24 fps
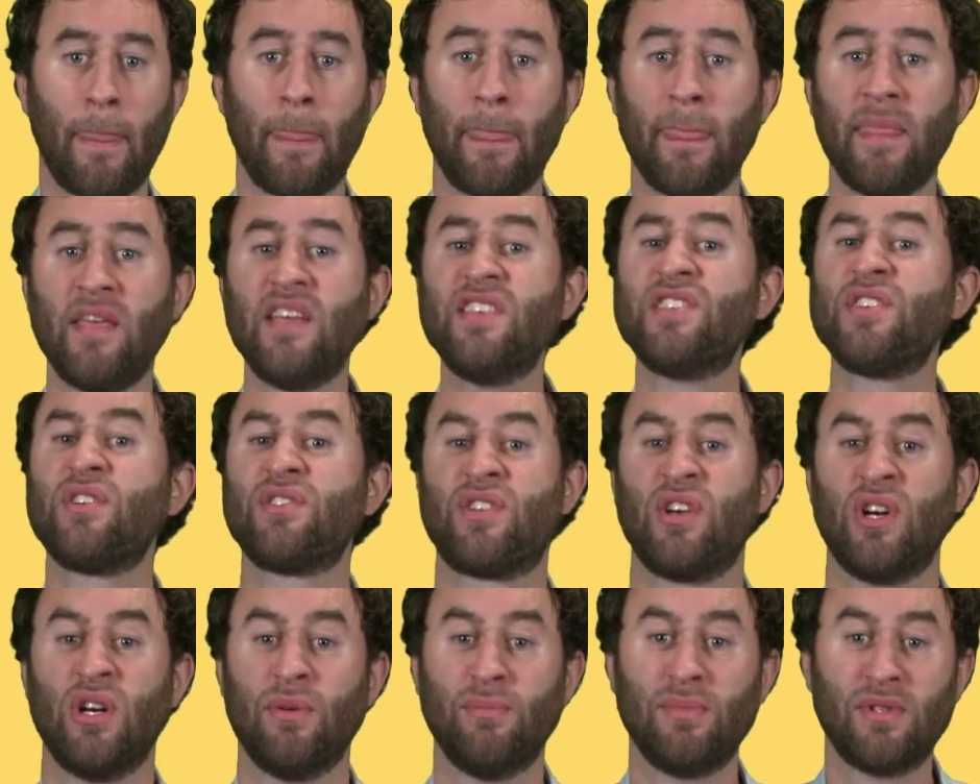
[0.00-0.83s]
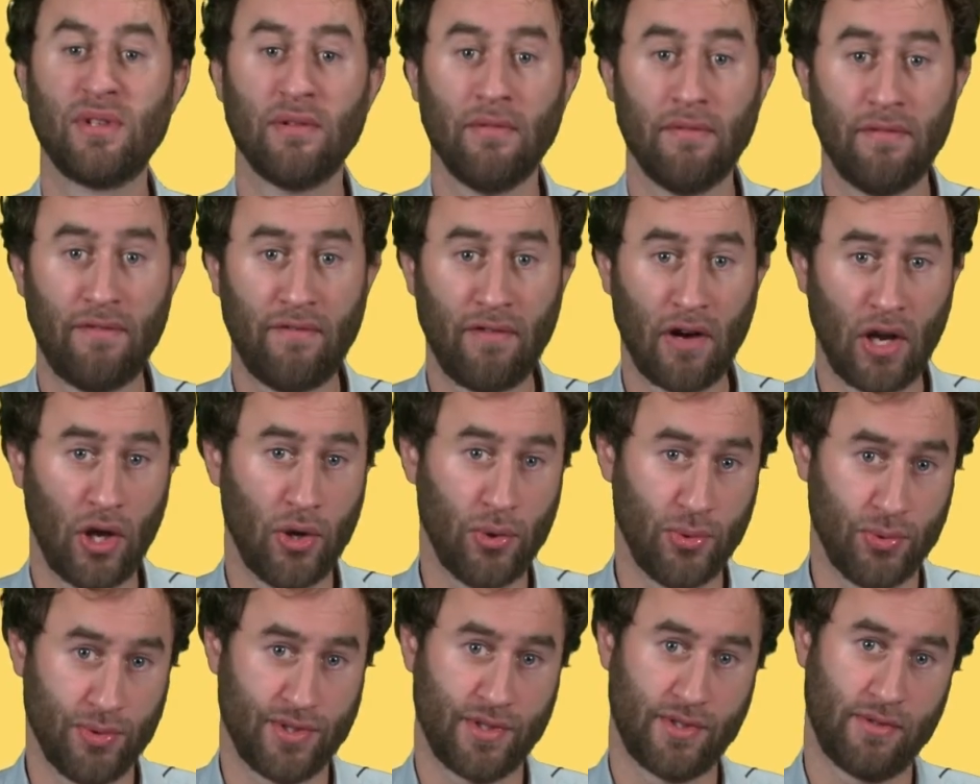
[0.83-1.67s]
These are termed
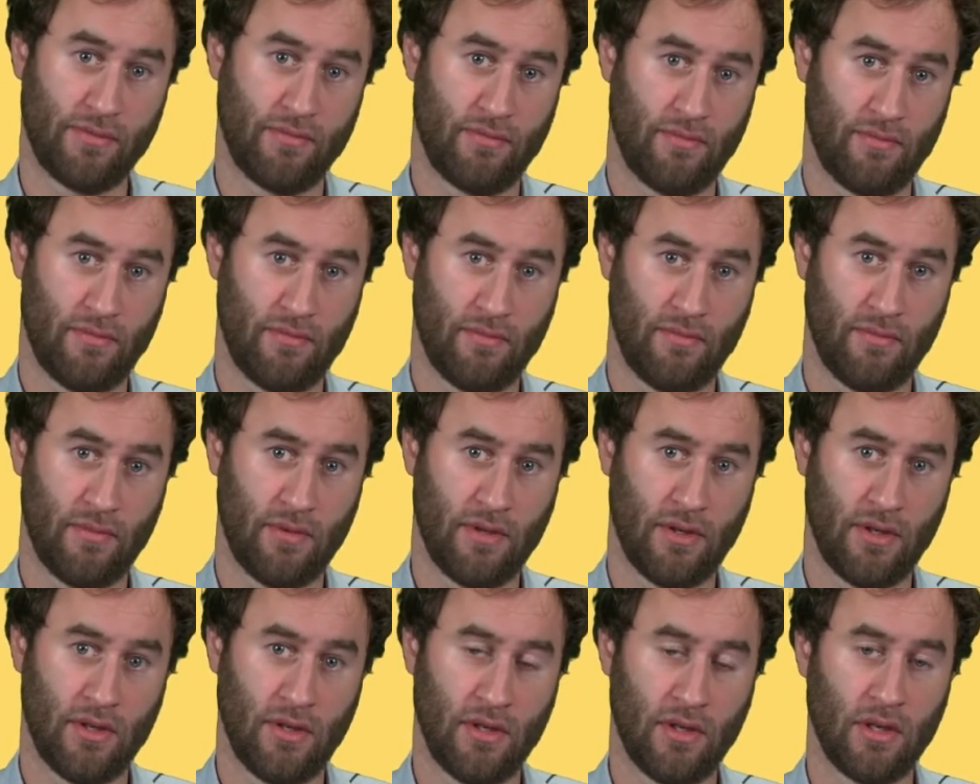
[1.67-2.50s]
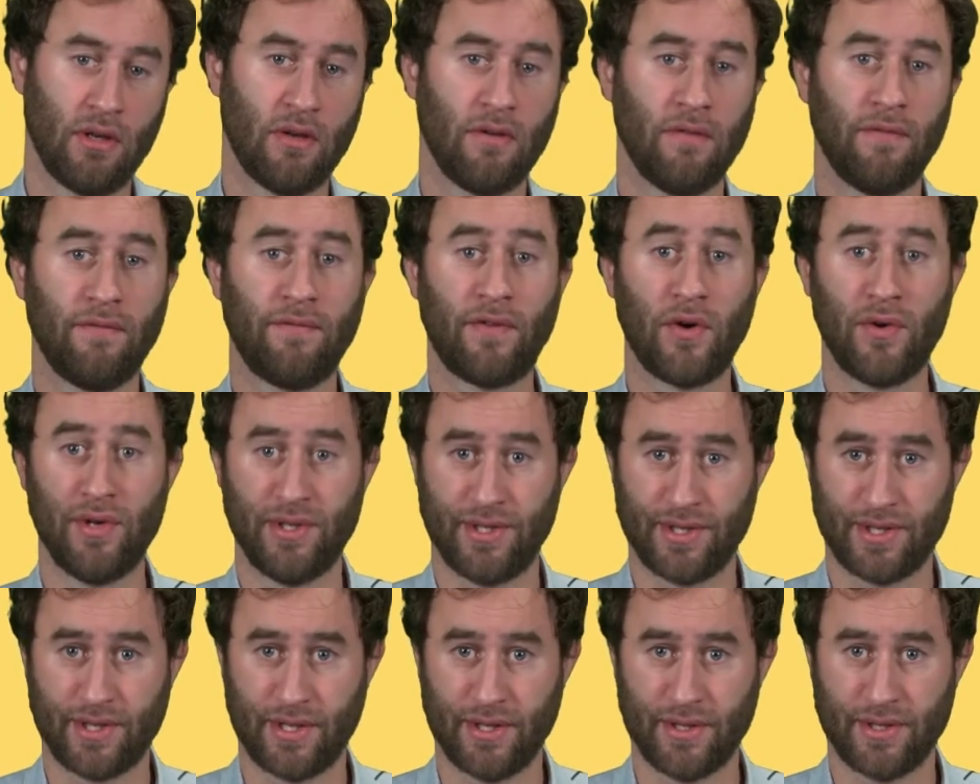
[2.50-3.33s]
flows. For
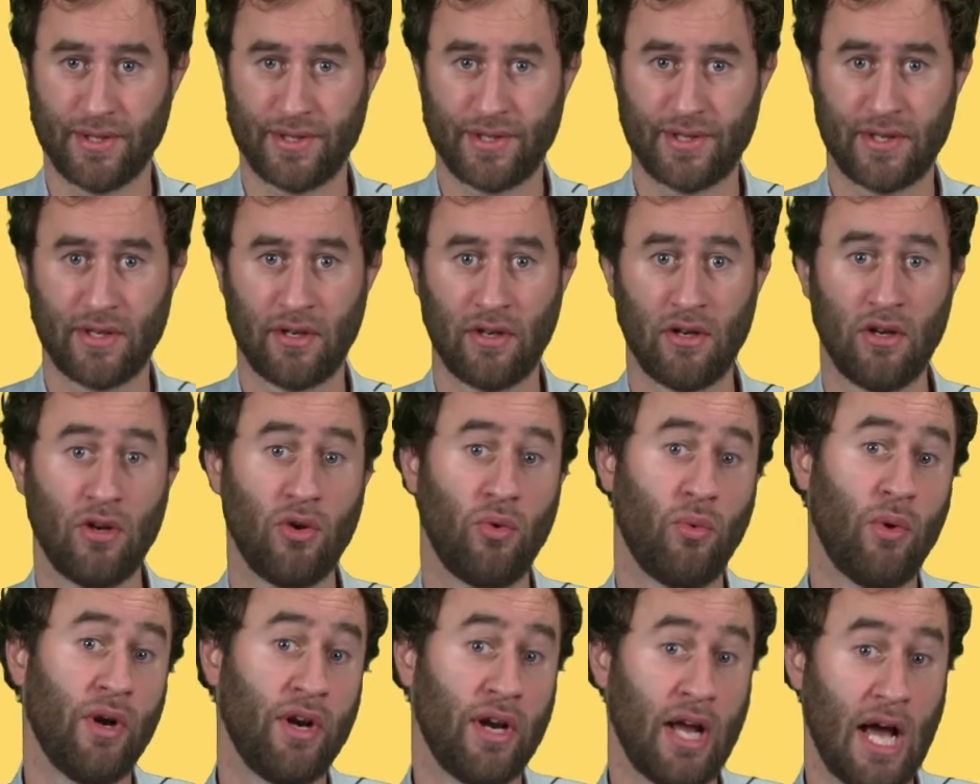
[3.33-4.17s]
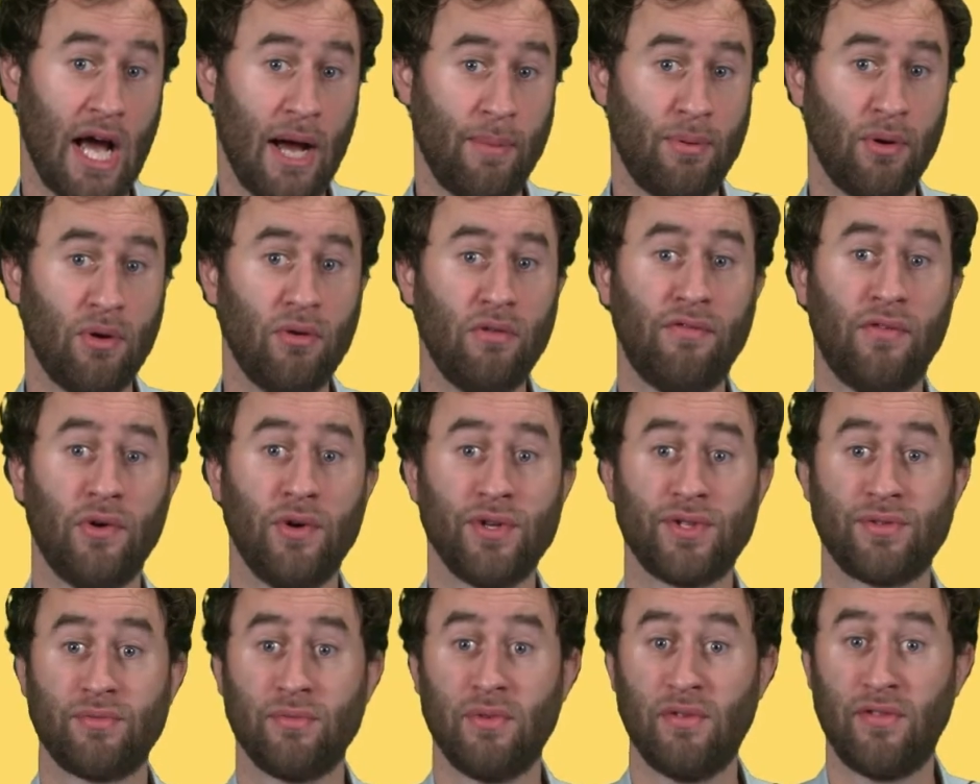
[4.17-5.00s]
instance, when an apple
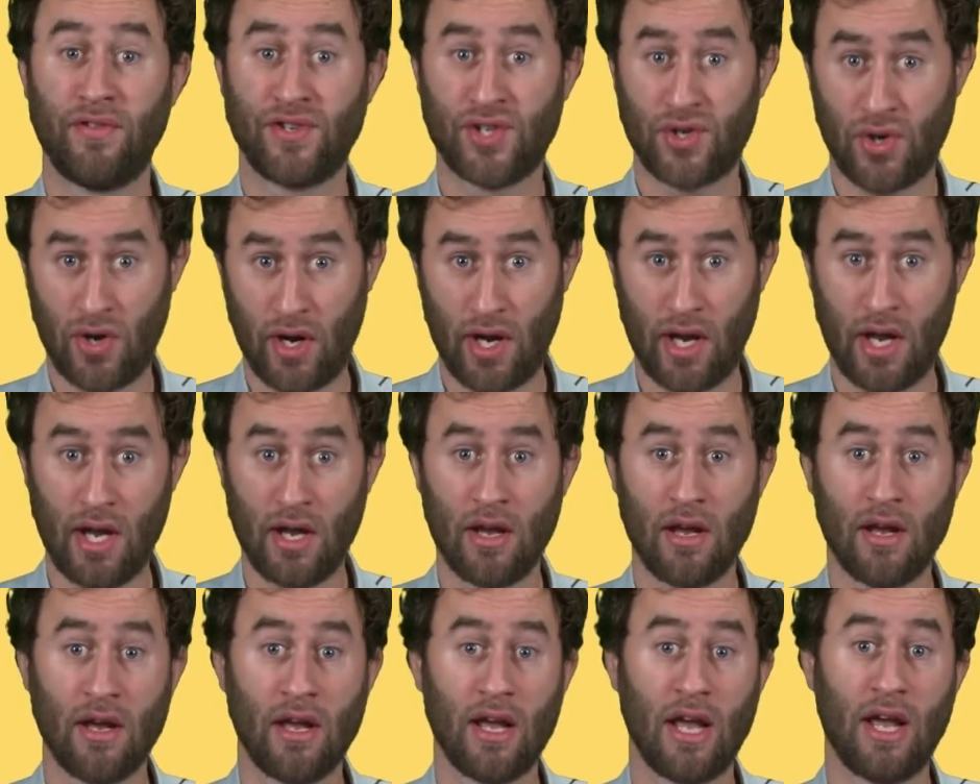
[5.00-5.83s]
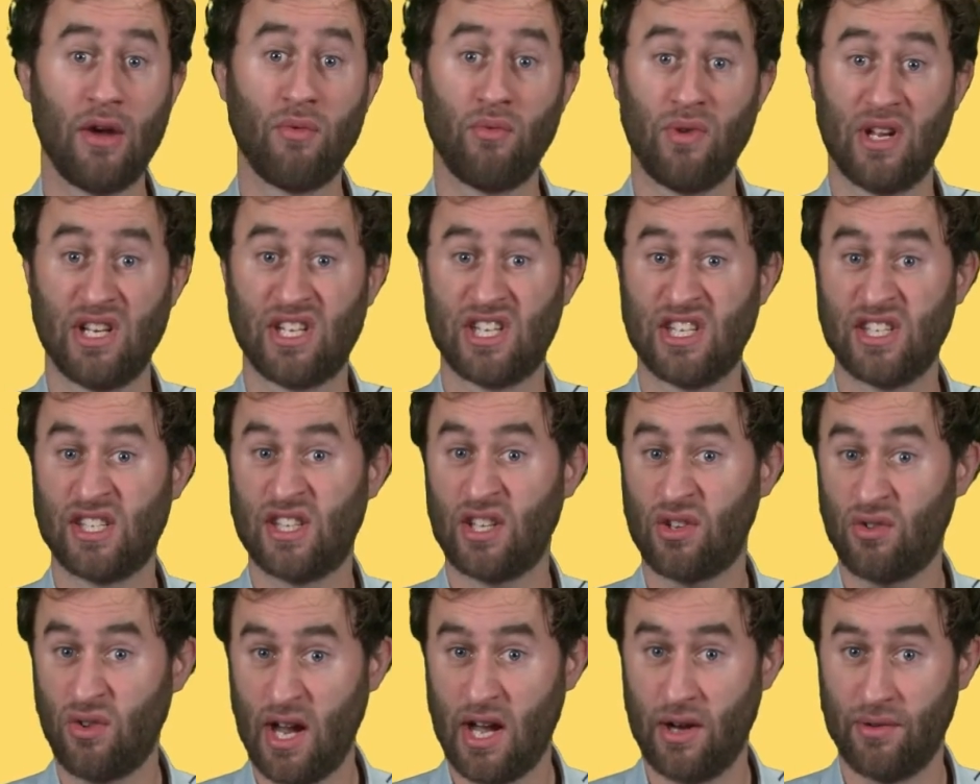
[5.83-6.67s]
falls from a tree, it reaches the
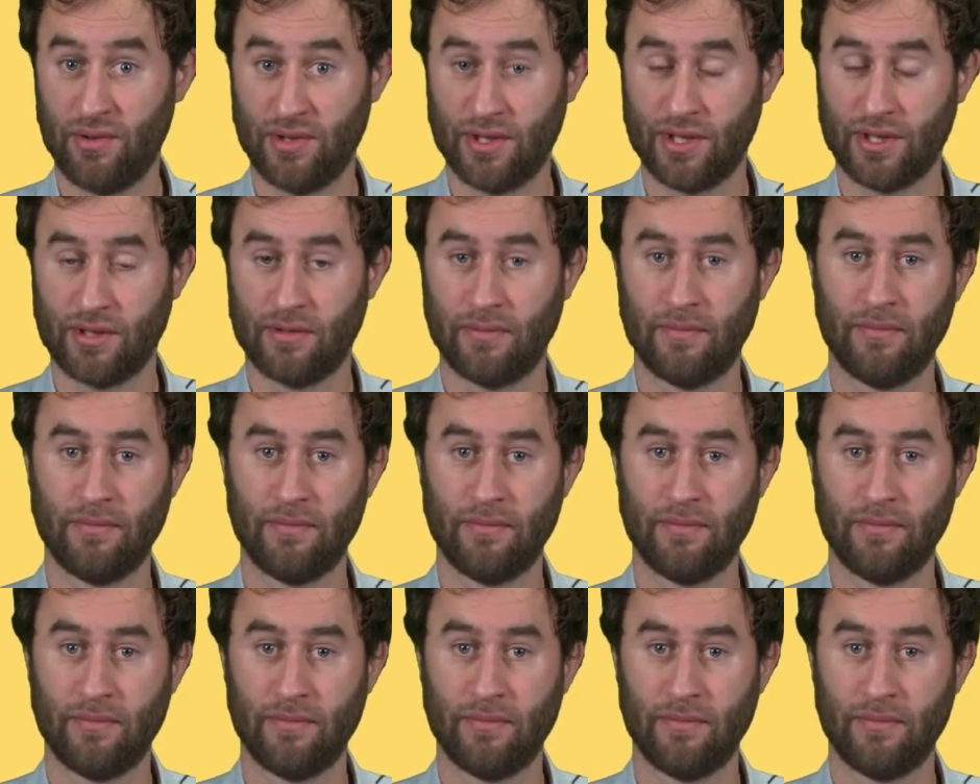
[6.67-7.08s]
ground.